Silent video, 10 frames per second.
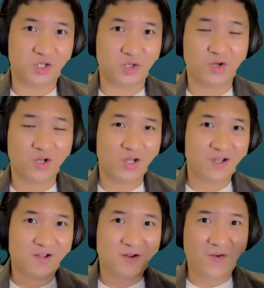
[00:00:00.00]
So
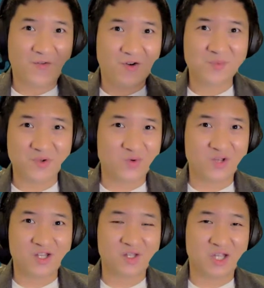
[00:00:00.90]
from the
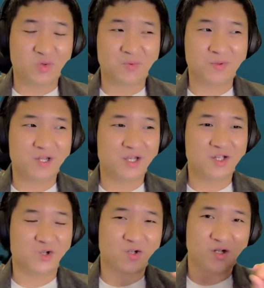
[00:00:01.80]
video description,
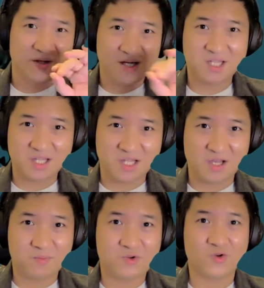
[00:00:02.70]
the link that I
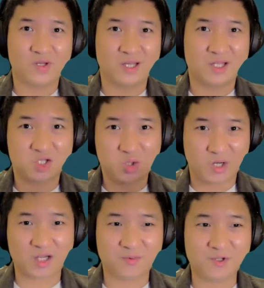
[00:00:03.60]
put is
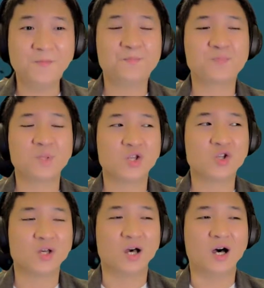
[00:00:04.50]
trackable.
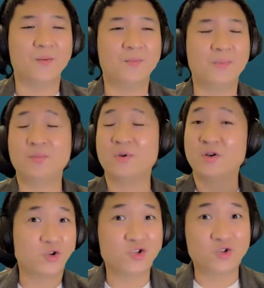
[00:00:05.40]
I'm not
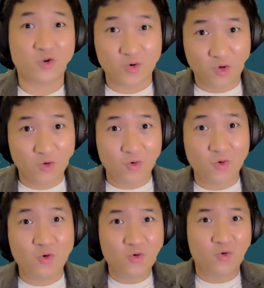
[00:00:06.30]
going to know
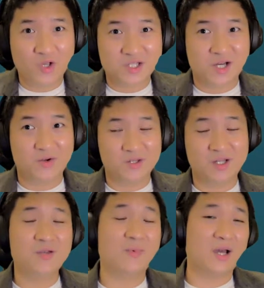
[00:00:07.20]
who is
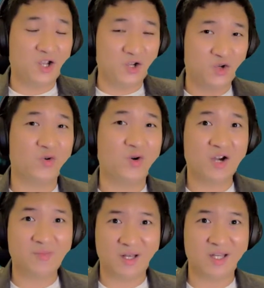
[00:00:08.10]
downloading it, but I know
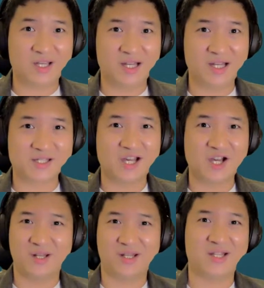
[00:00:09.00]
how many clicks, how
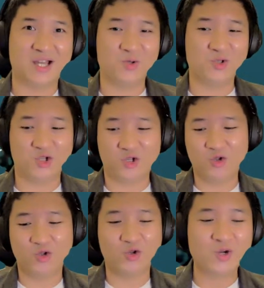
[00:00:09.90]
many downloads, and so
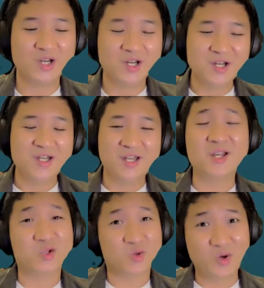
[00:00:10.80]
on. So, yeah,
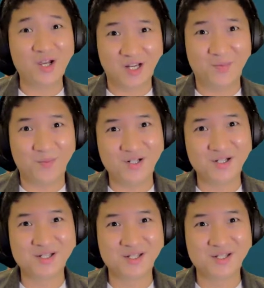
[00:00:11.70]
it's quite numbers.